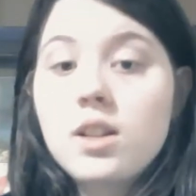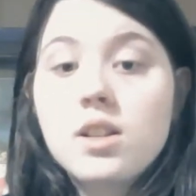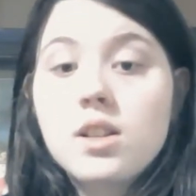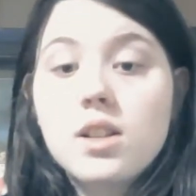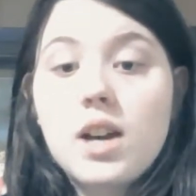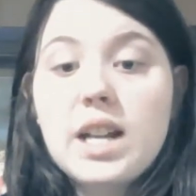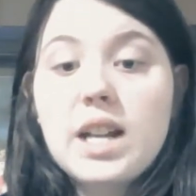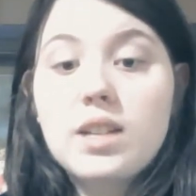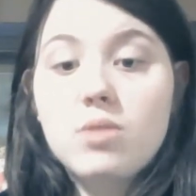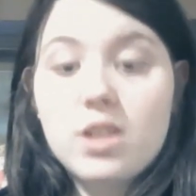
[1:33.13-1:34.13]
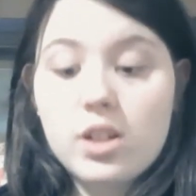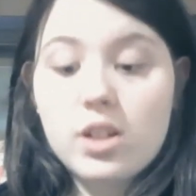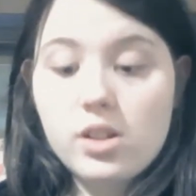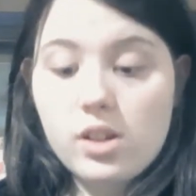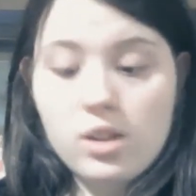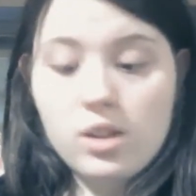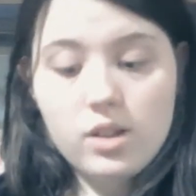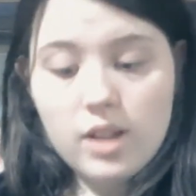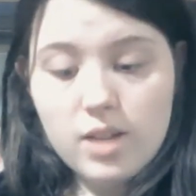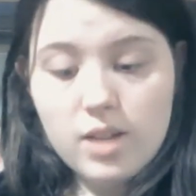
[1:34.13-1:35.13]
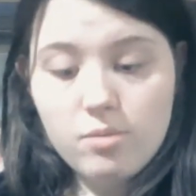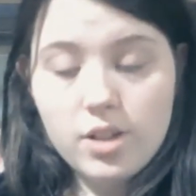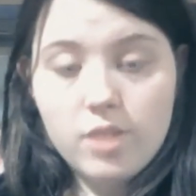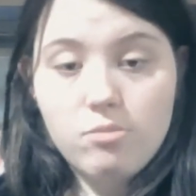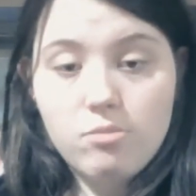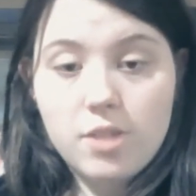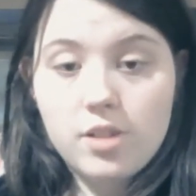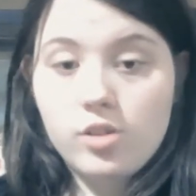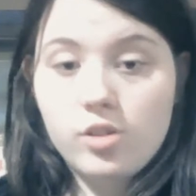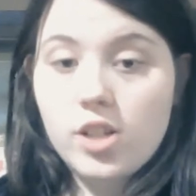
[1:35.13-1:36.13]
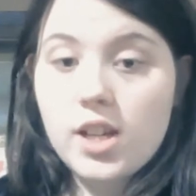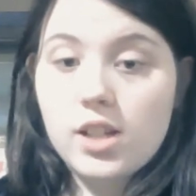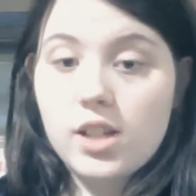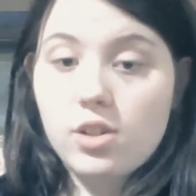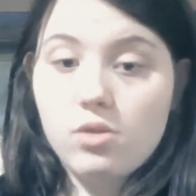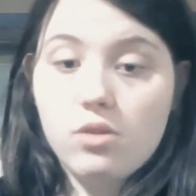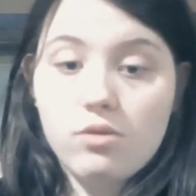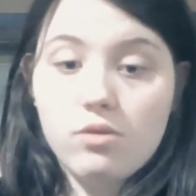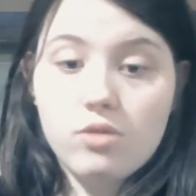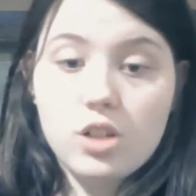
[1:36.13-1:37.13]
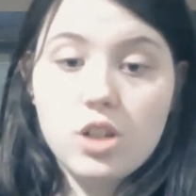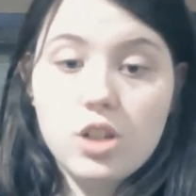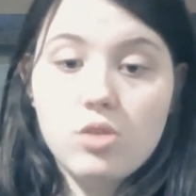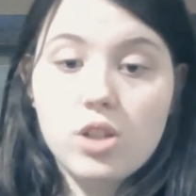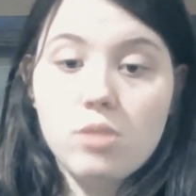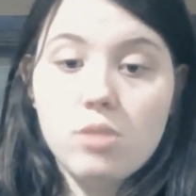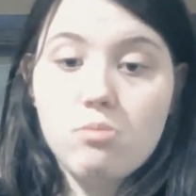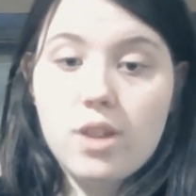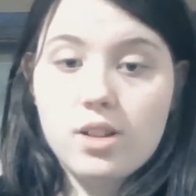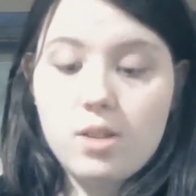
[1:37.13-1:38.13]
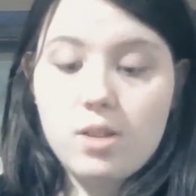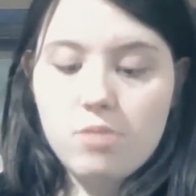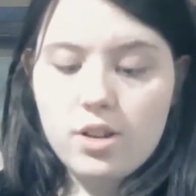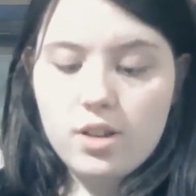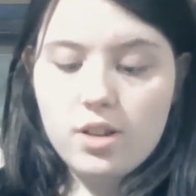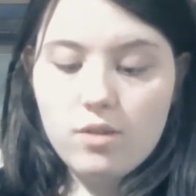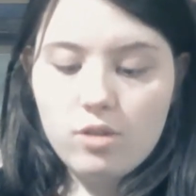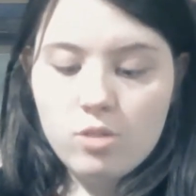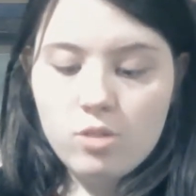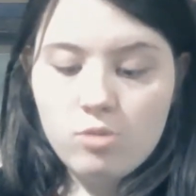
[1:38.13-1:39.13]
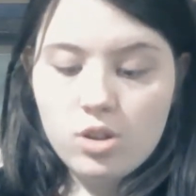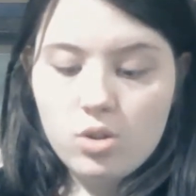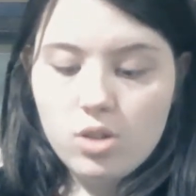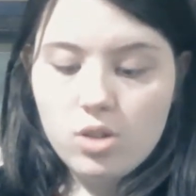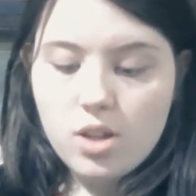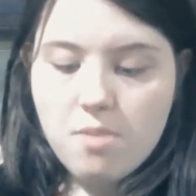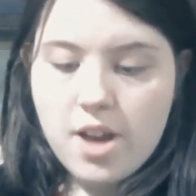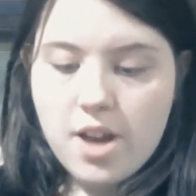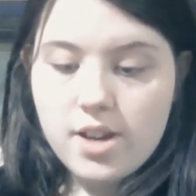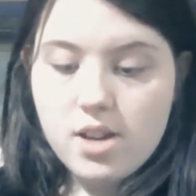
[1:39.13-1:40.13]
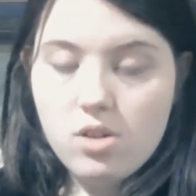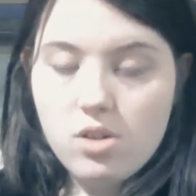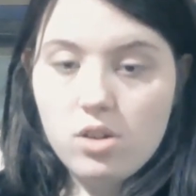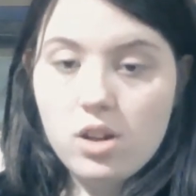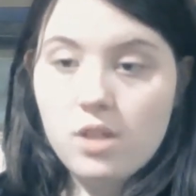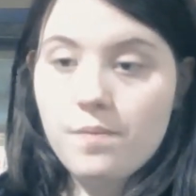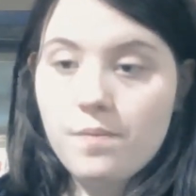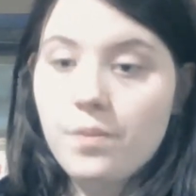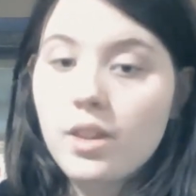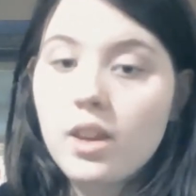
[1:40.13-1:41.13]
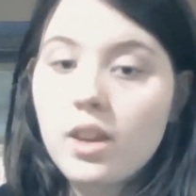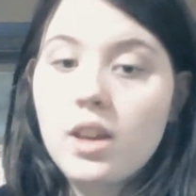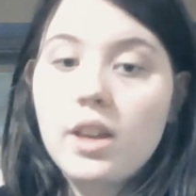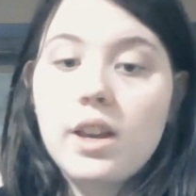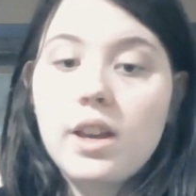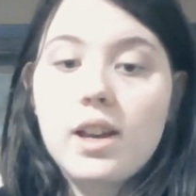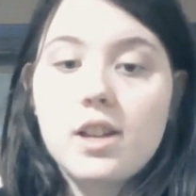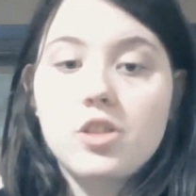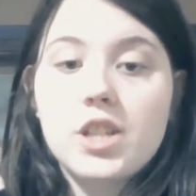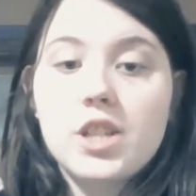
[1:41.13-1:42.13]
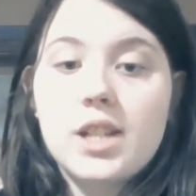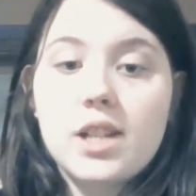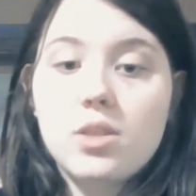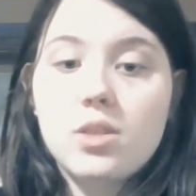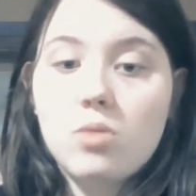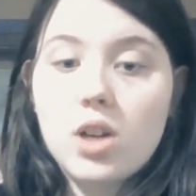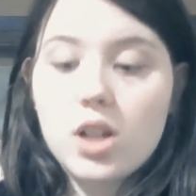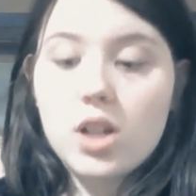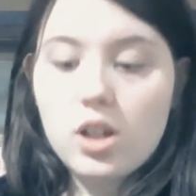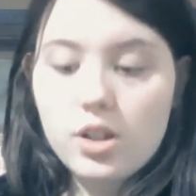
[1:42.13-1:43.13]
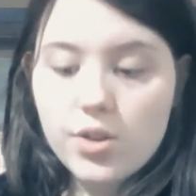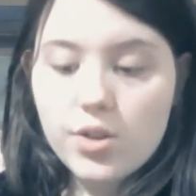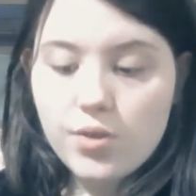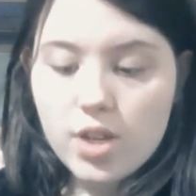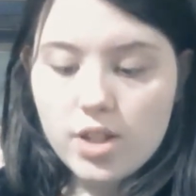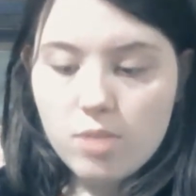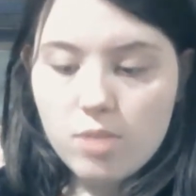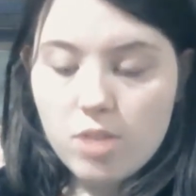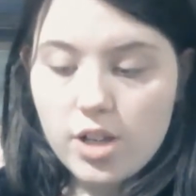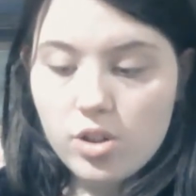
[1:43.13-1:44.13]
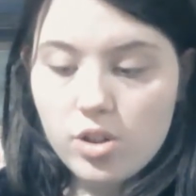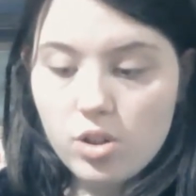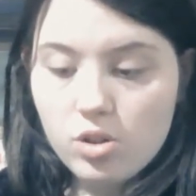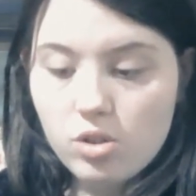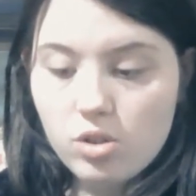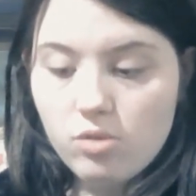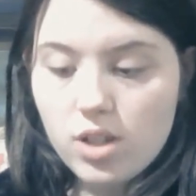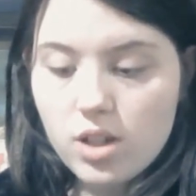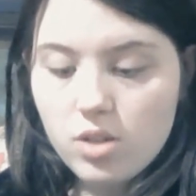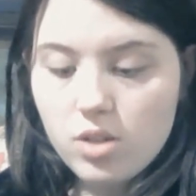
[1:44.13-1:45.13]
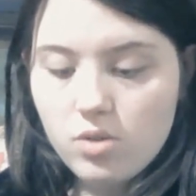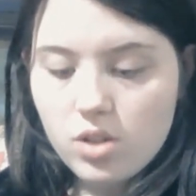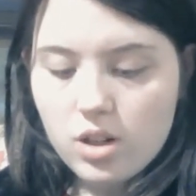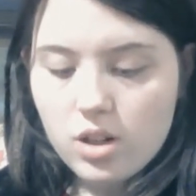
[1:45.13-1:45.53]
Skylar was a good dance captain because she had to sort of, she knew she couldn't mess up because everyone was sort of depending on her. And she's had to work hard to find her place at the studio, so